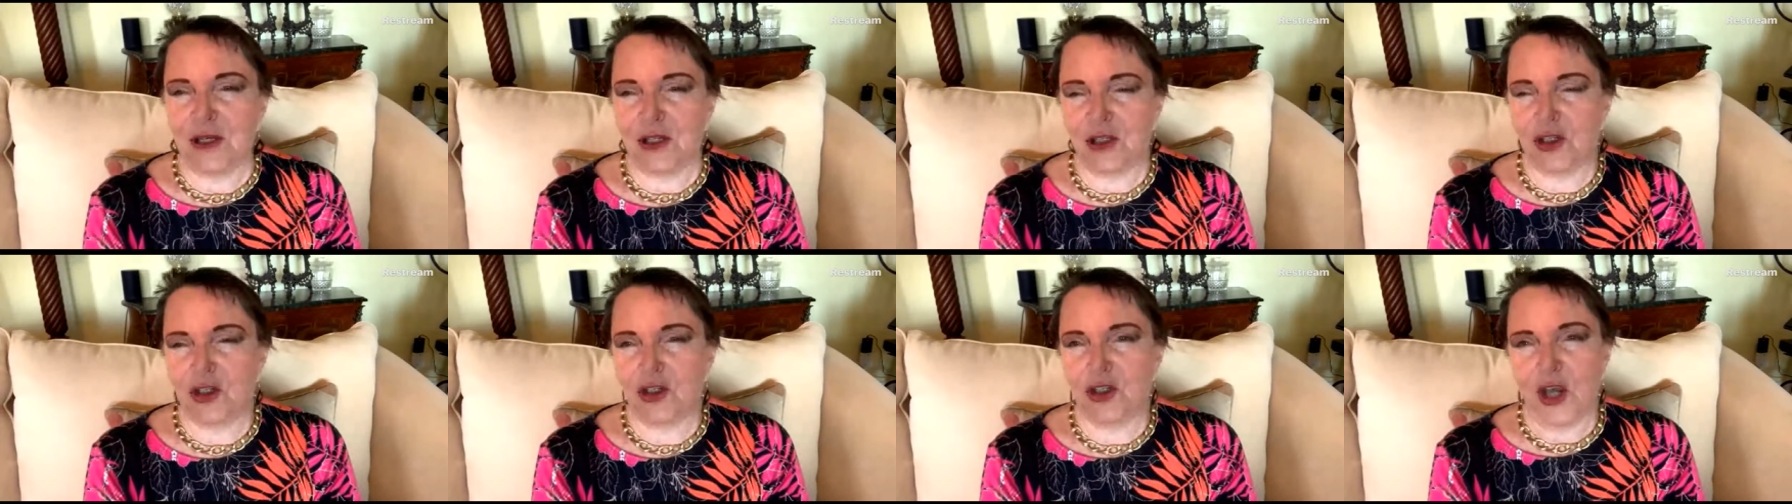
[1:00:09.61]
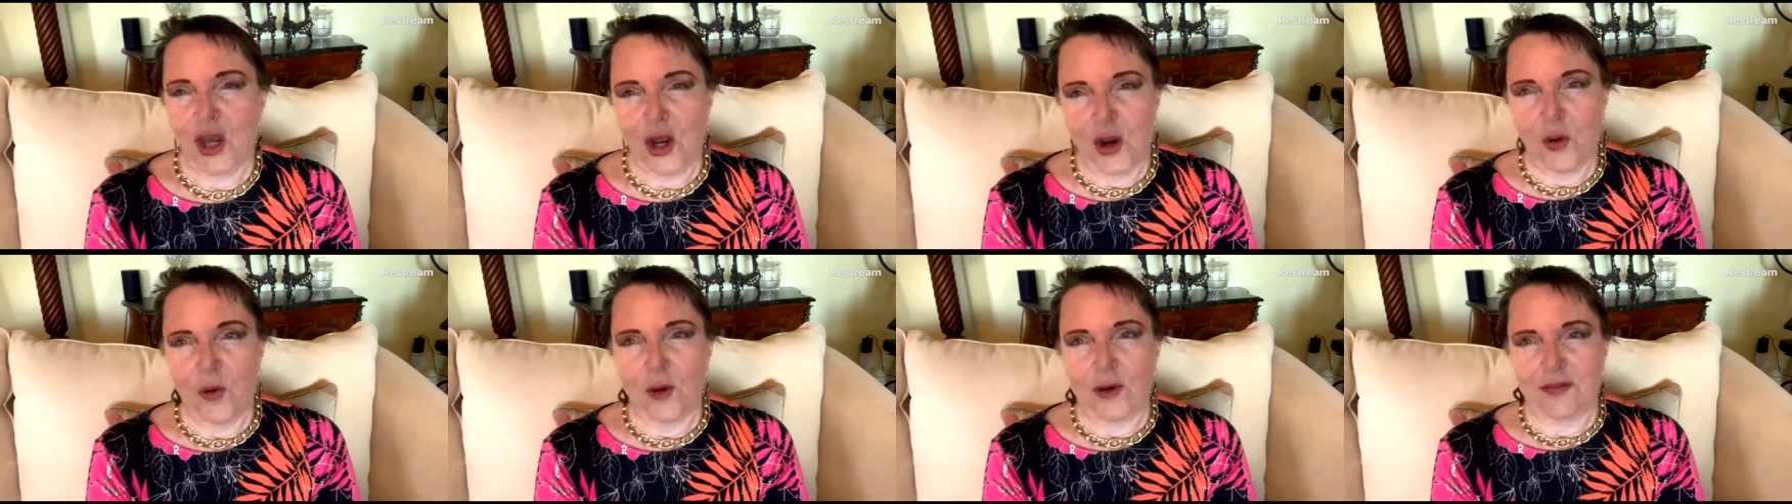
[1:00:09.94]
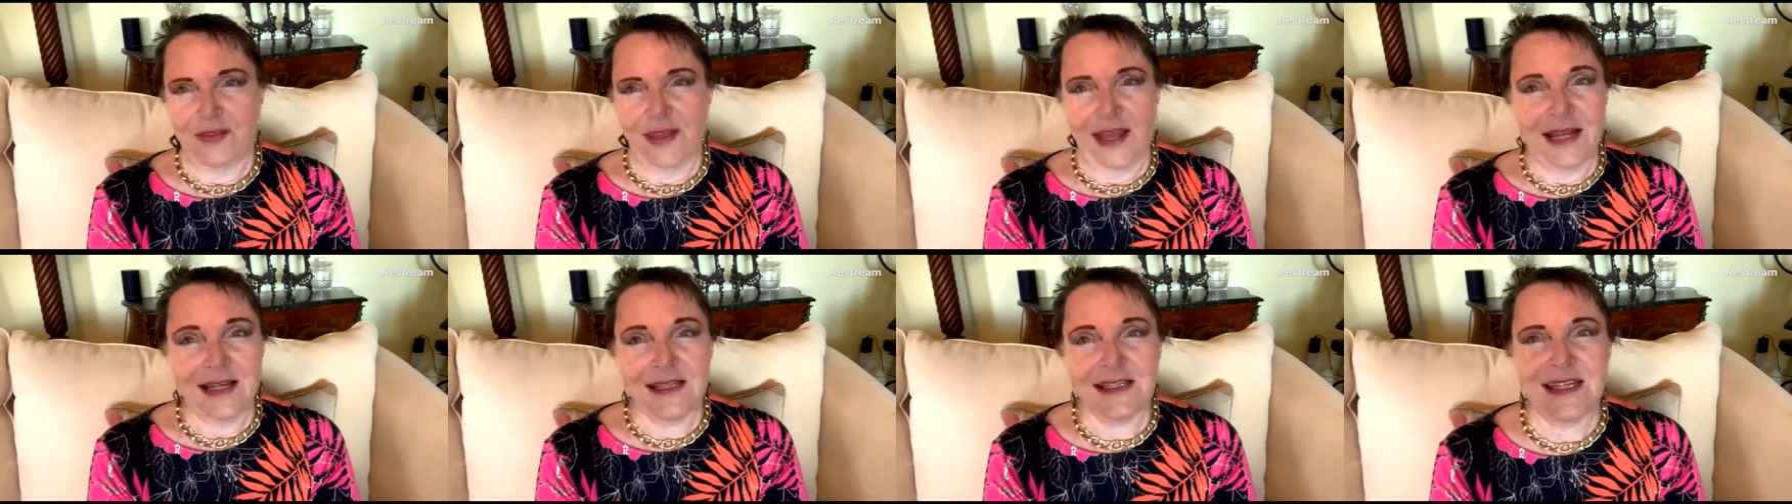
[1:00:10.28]
So
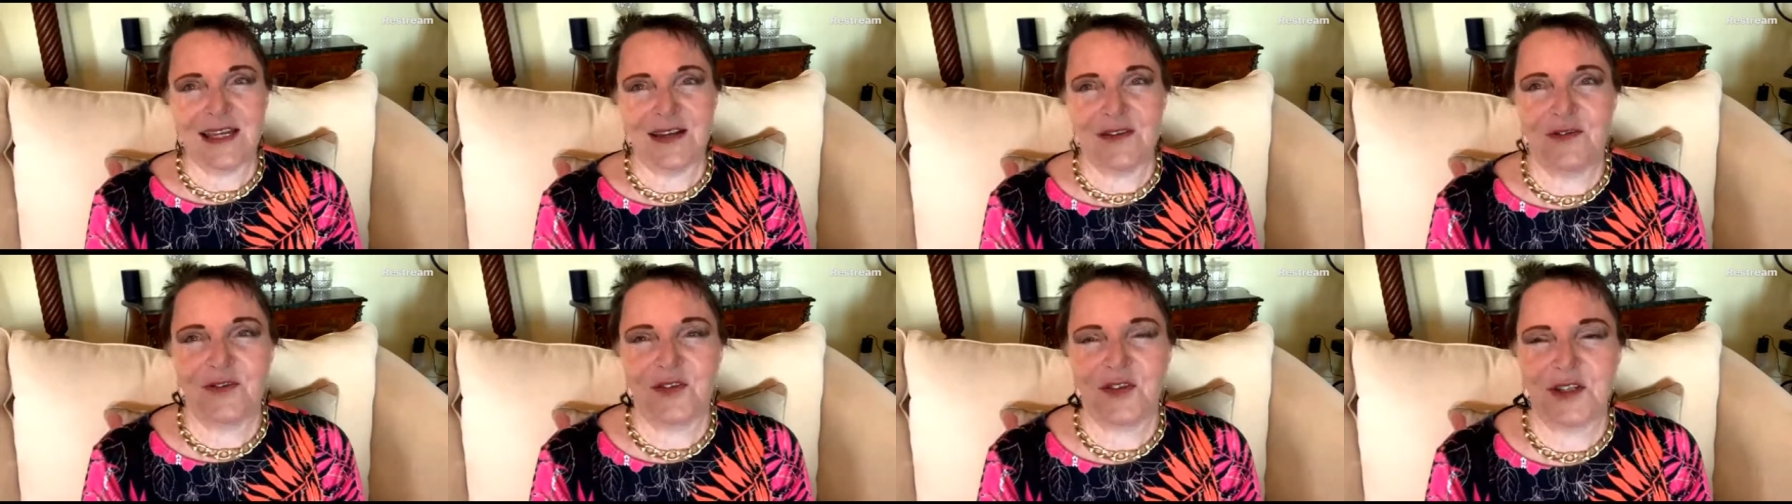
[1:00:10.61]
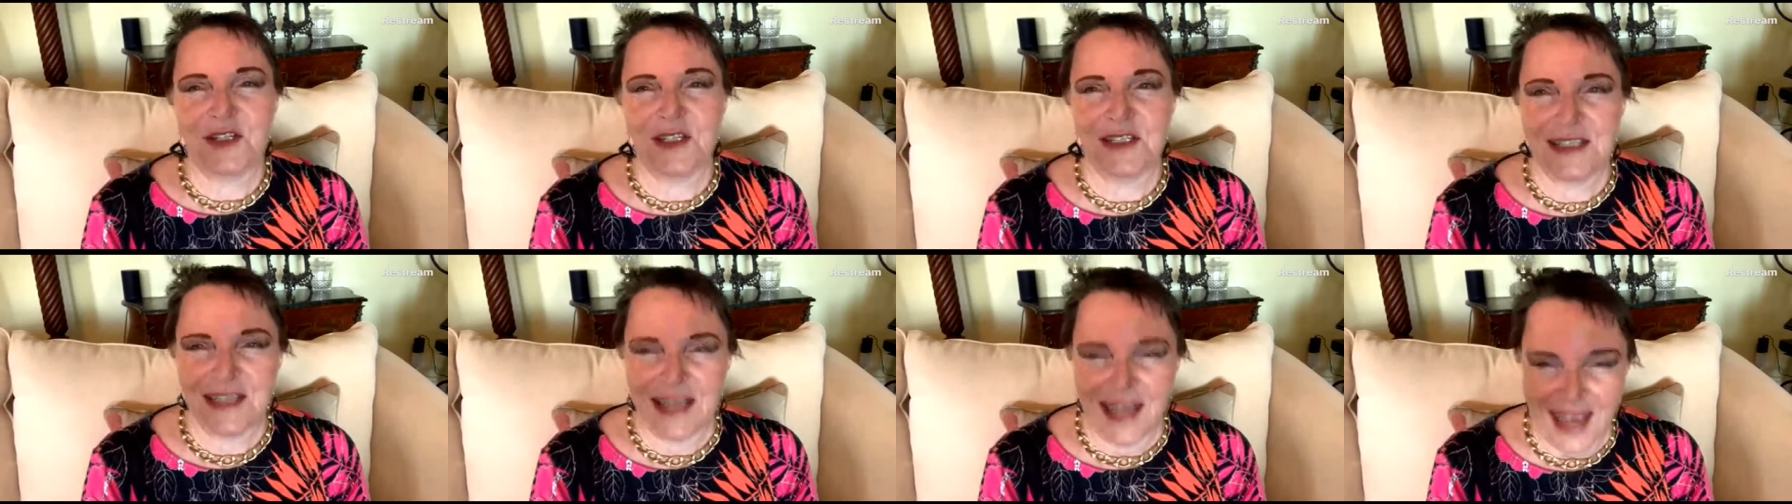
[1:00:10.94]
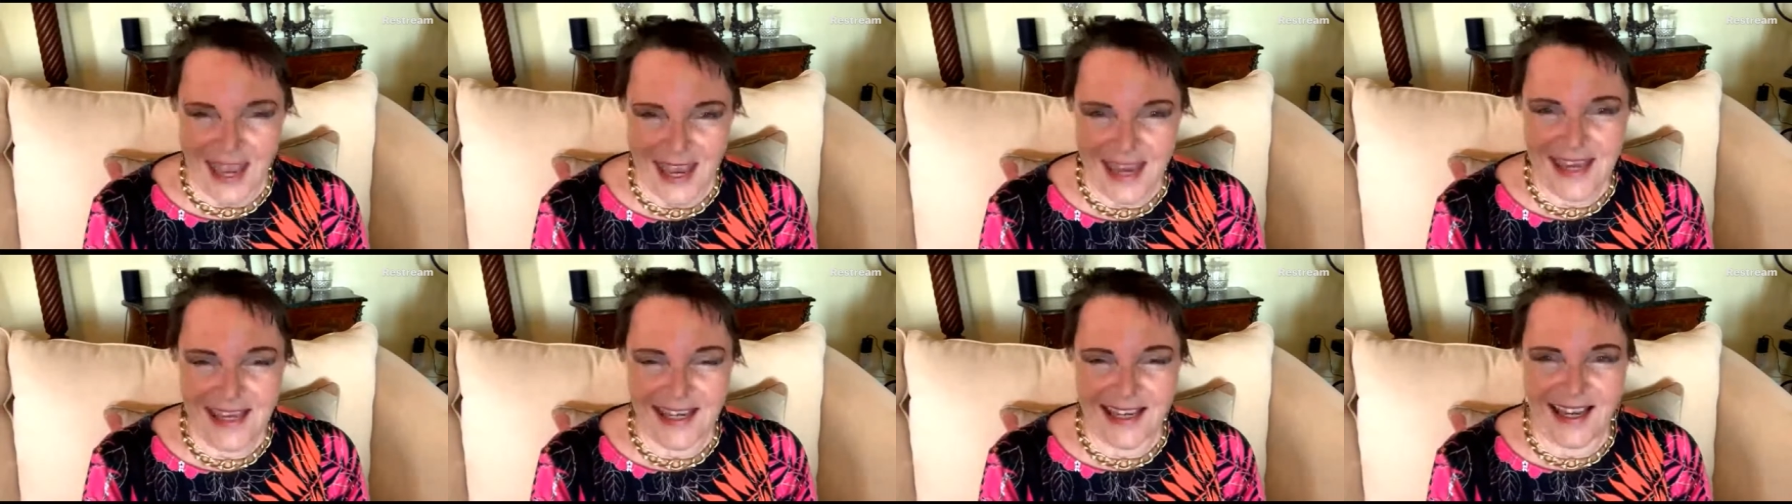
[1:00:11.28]
that's it for
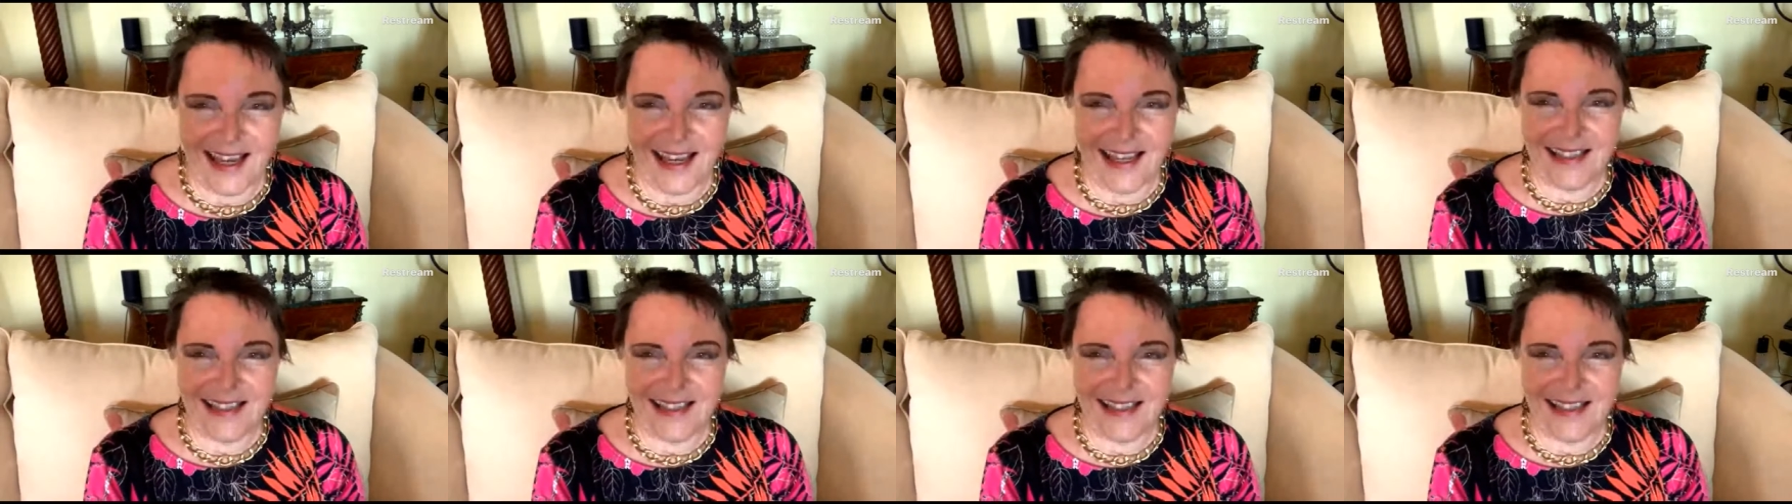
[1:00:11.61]
today.